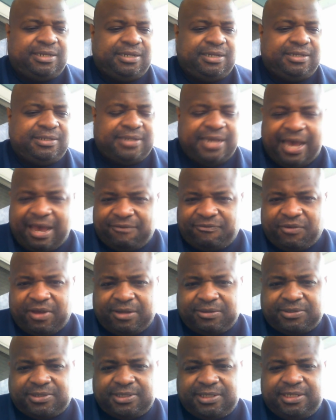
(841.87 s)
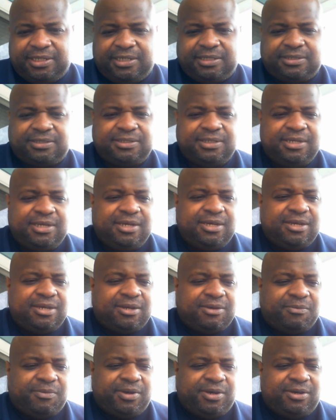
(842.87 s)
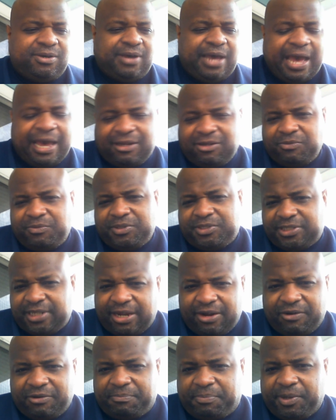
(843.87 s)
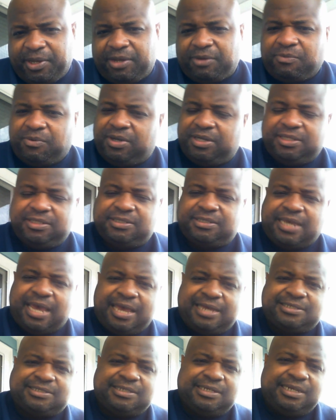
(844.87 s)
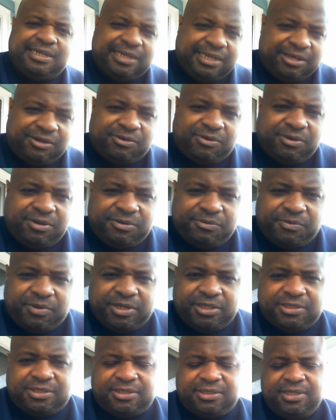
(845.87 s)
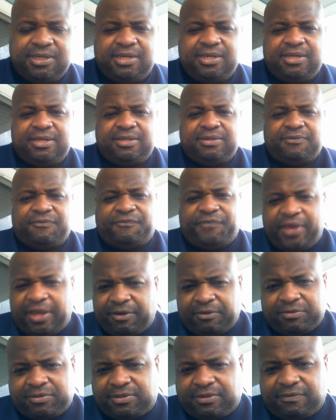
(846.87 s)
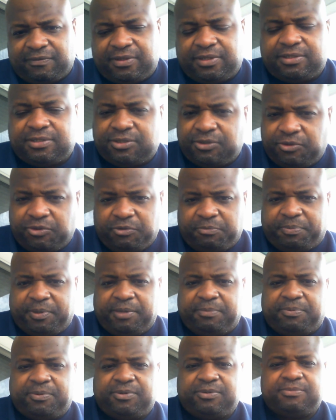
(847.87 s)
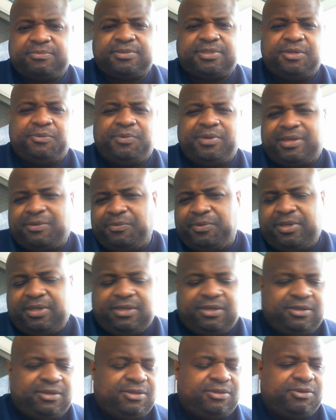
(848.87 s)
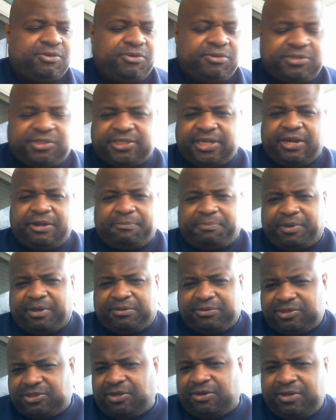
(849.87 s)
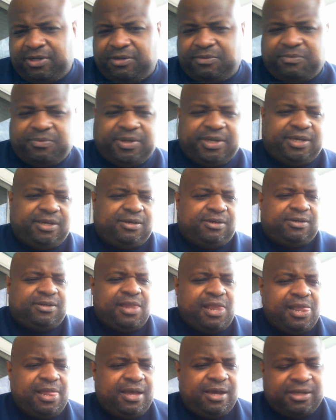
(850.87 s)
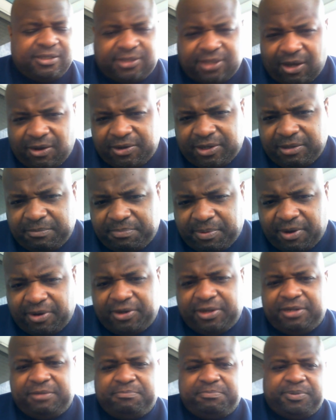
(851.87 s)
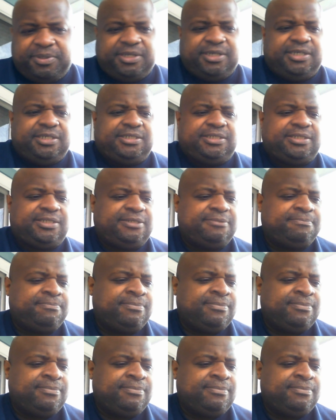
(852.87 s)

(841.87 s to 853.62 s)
and died for our sins. Well, how do we cherry pick what is actually literal and what is figuratively to you people? See, you cherry pick with Jonah in the well, a talk in a burning bush,